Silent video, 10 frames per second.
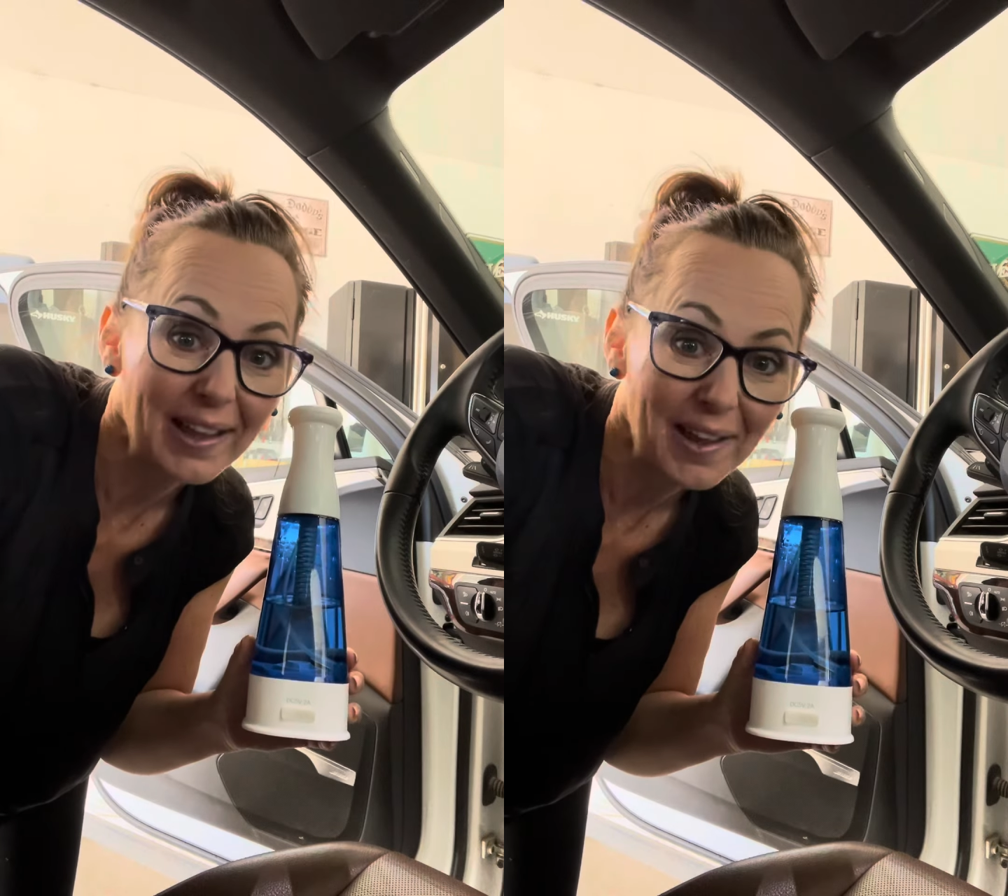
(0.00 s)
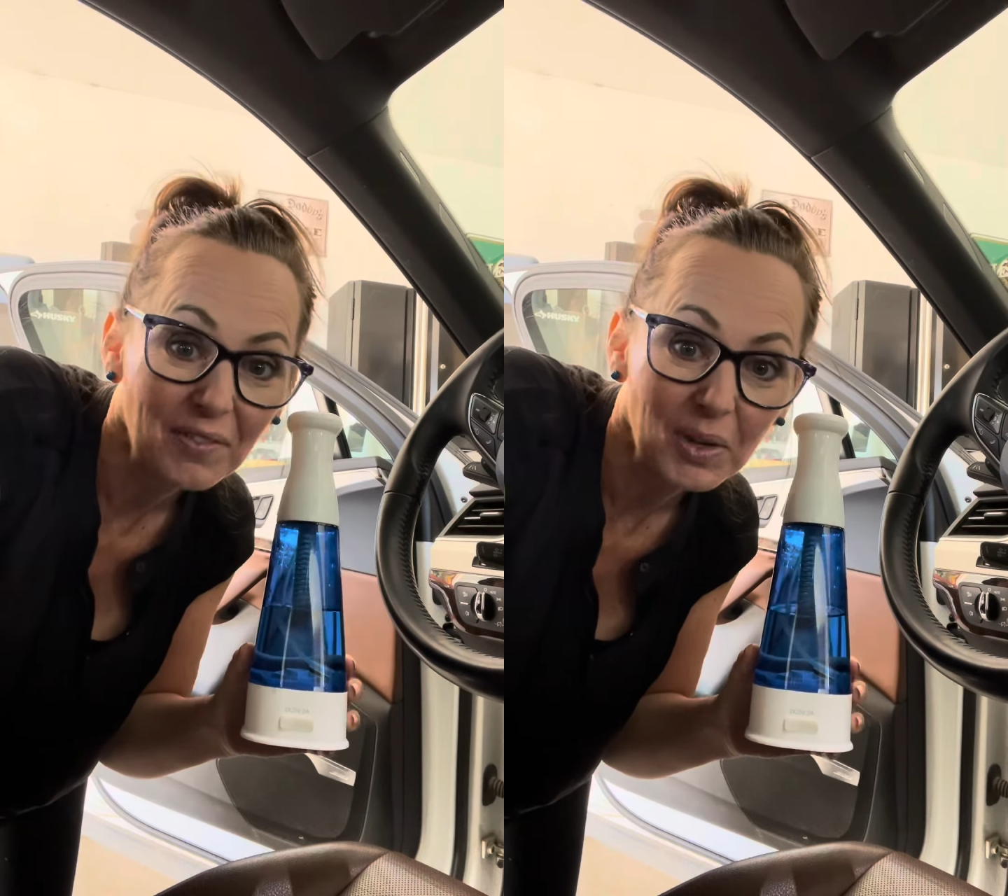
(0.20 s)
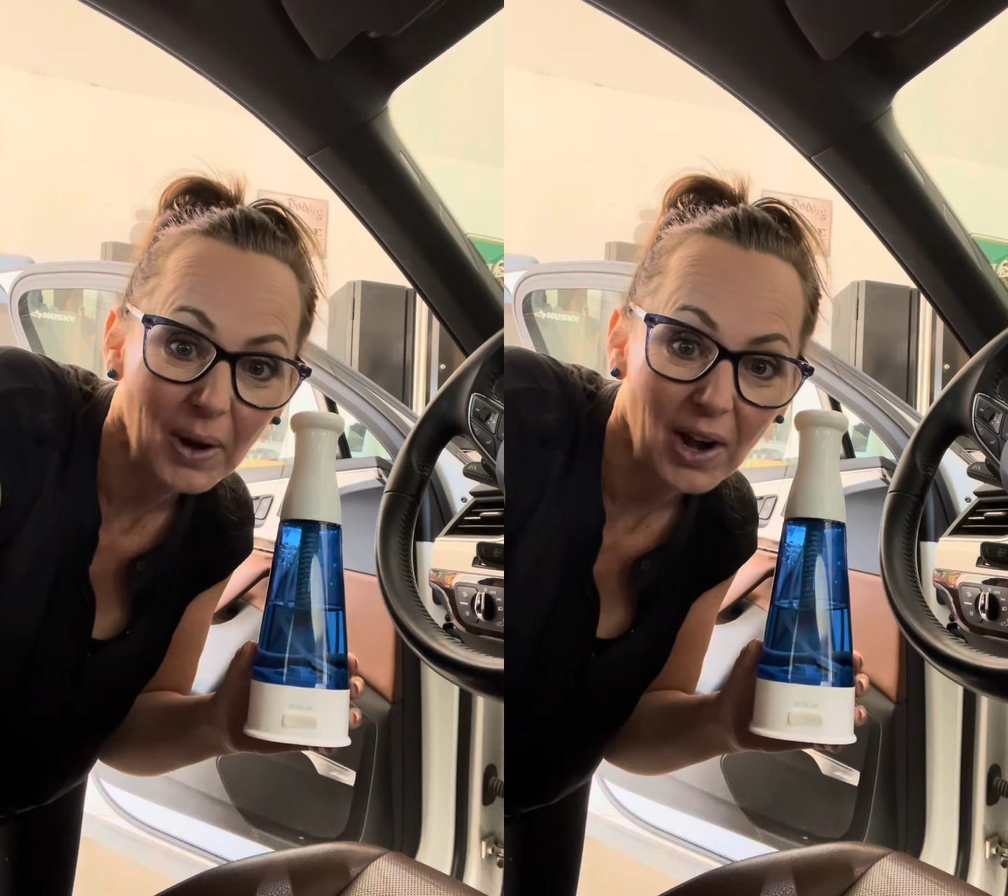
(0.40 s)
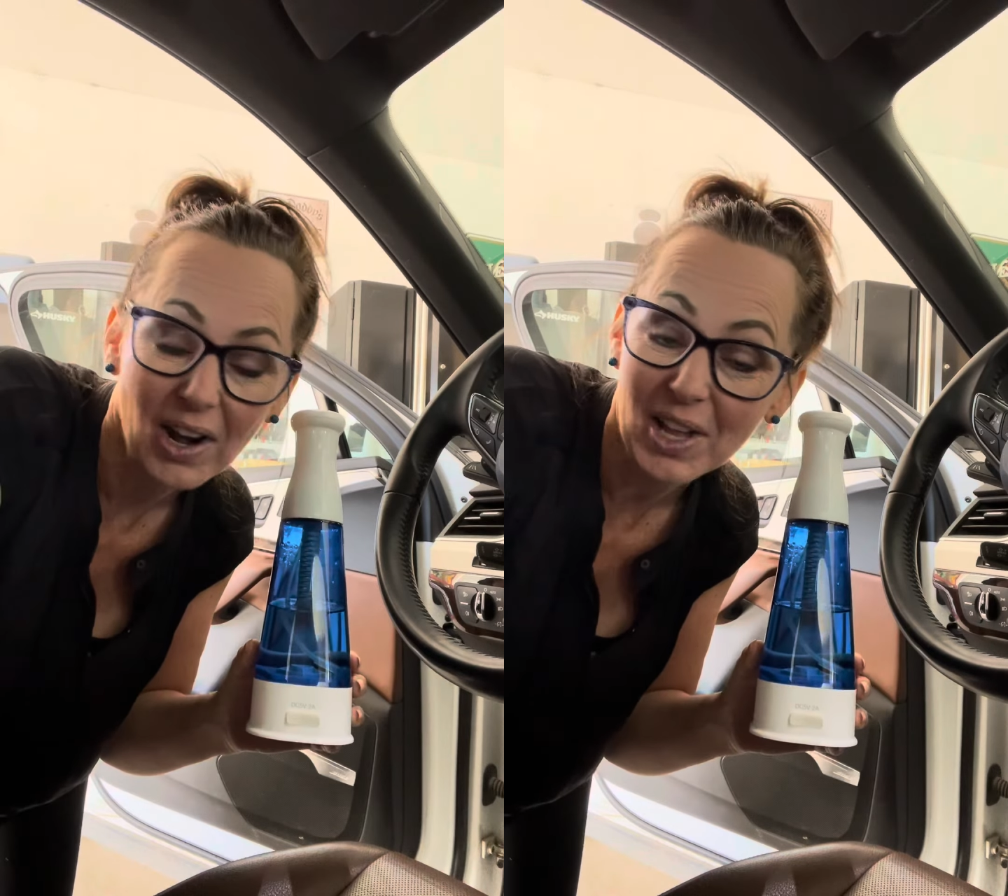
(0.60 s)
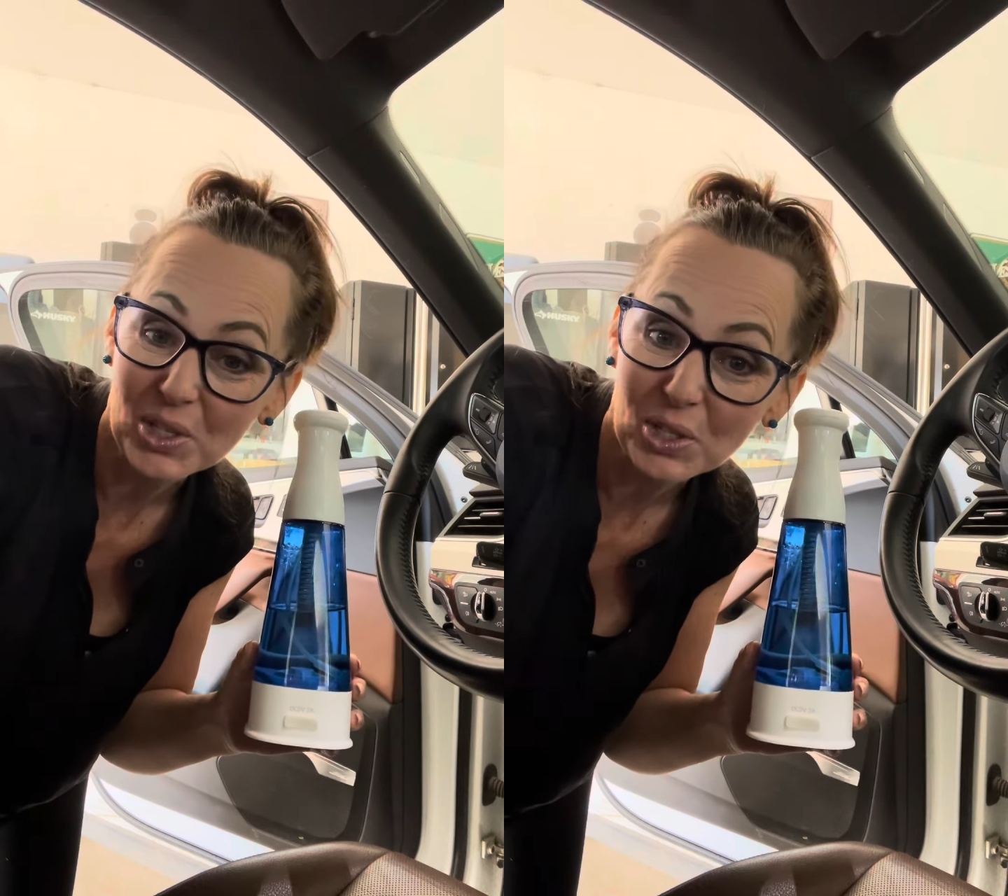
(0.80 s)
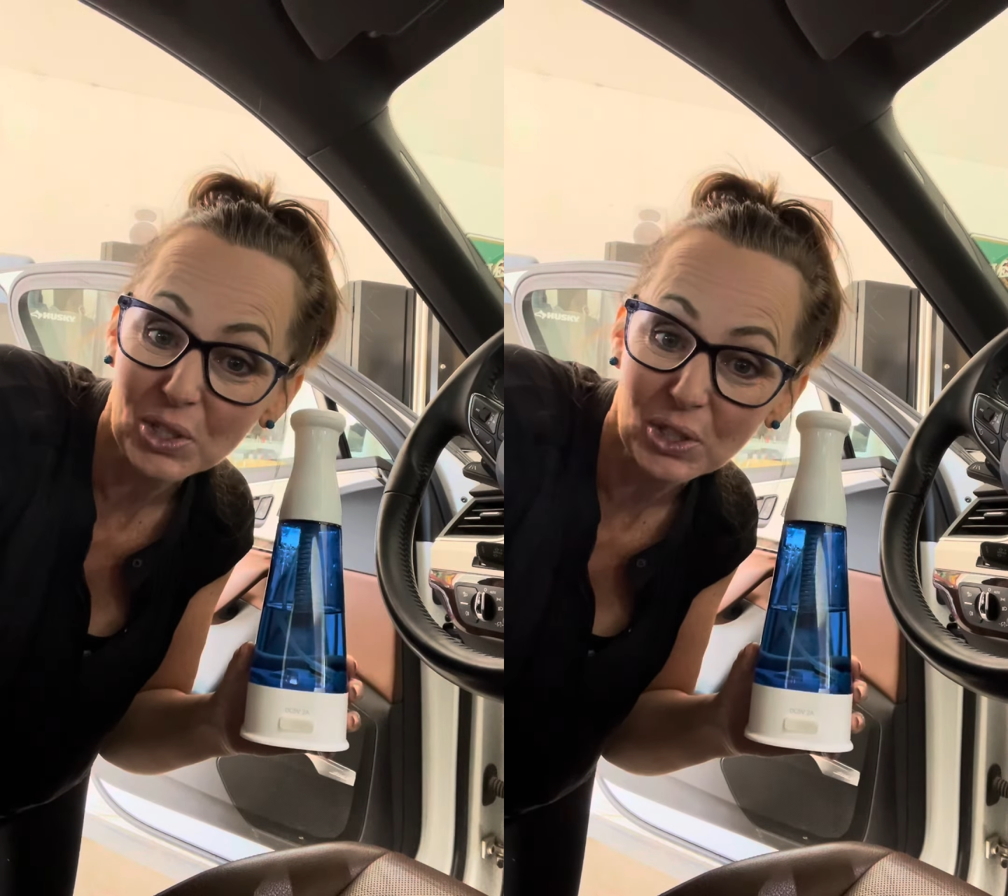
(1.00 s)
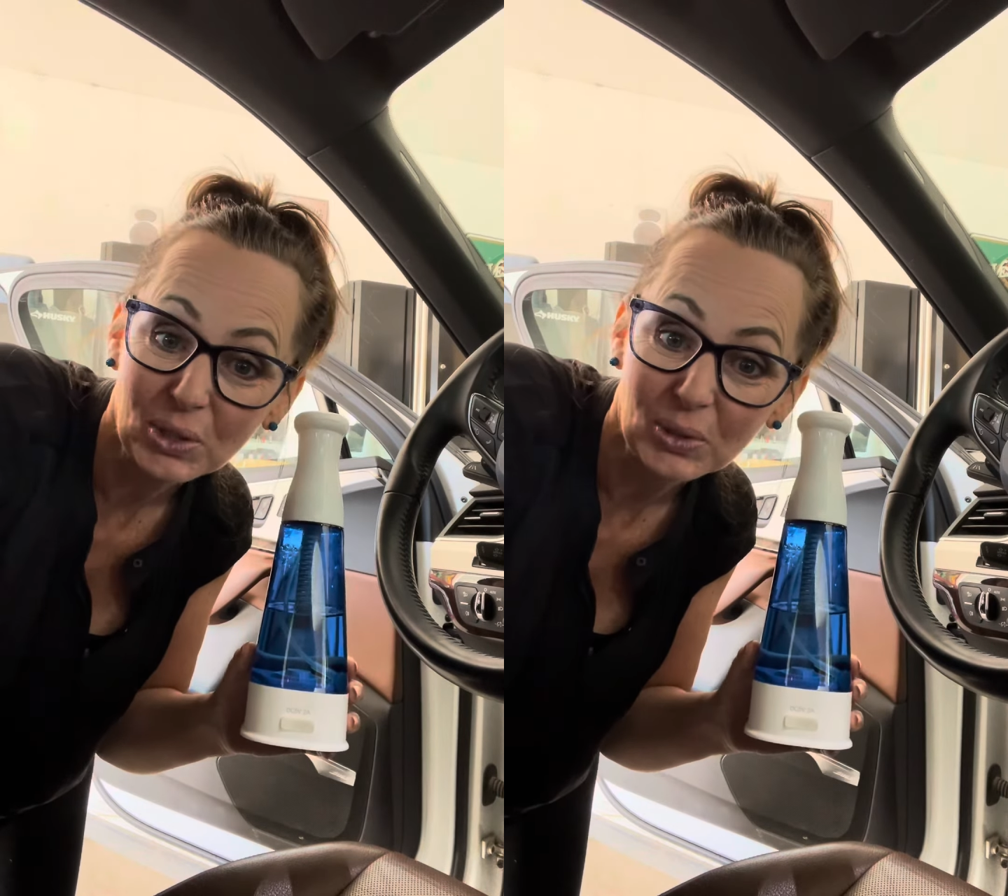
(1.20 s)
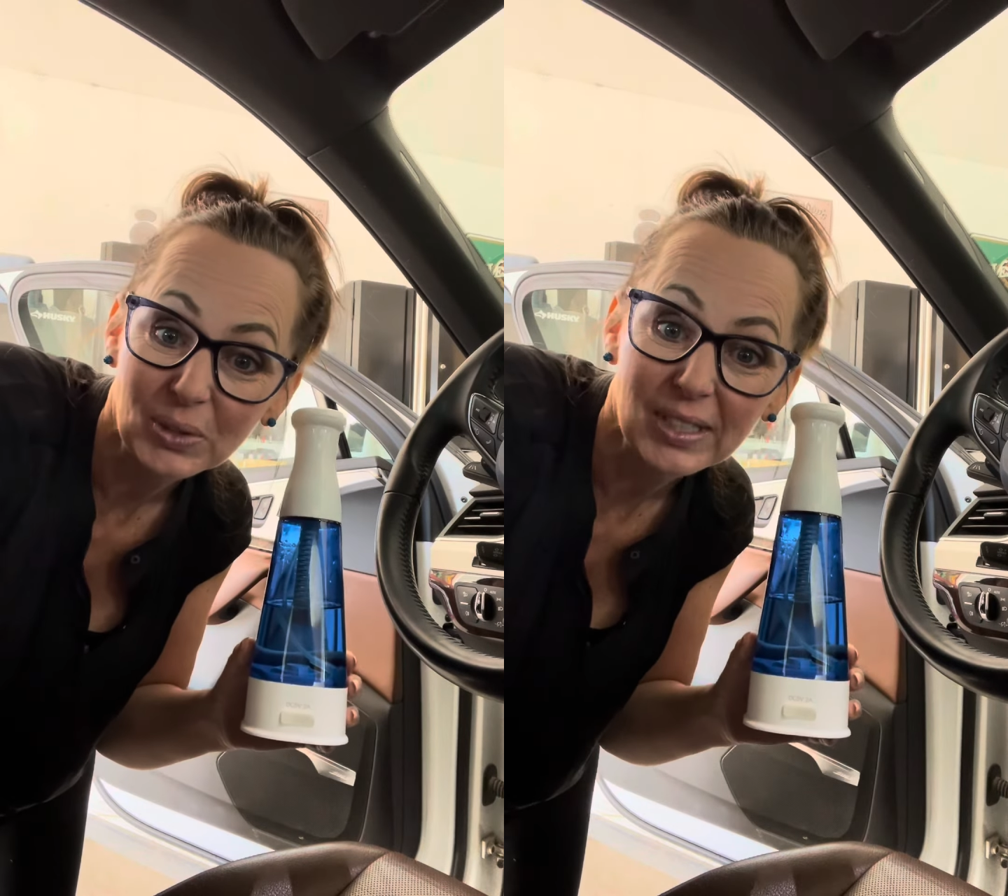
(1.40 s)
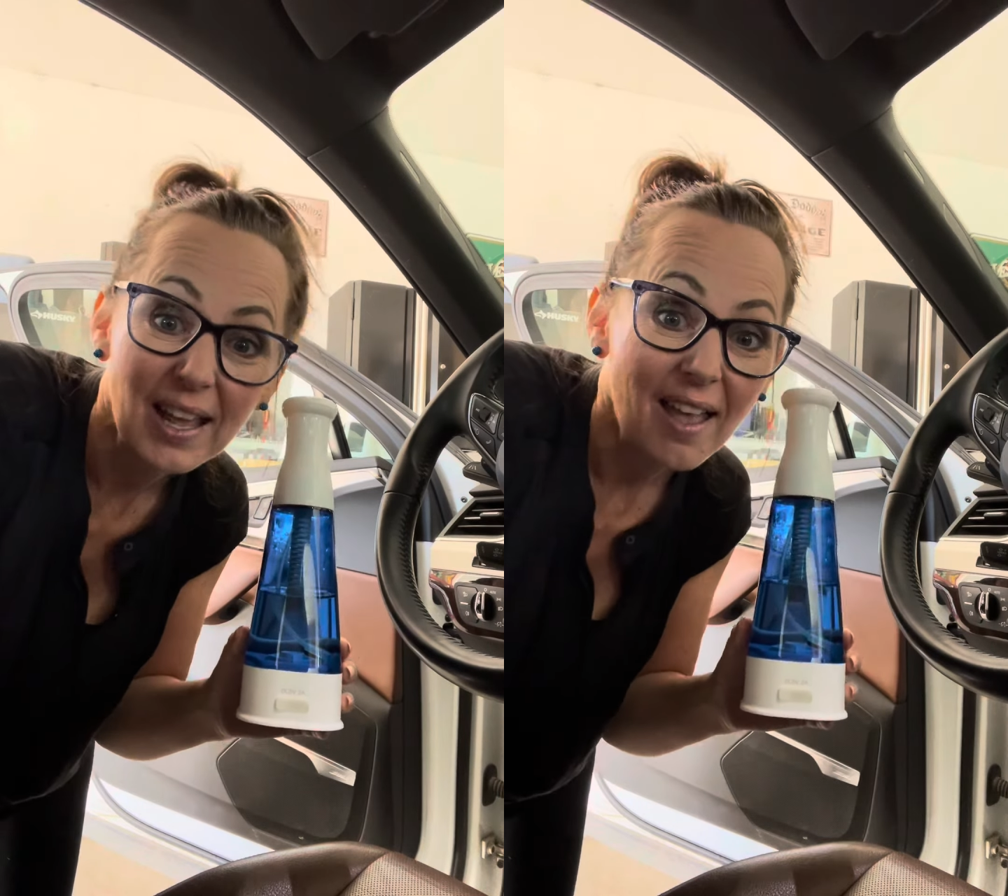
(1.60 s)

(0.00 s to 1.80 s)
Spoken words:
everywhere, and your shoes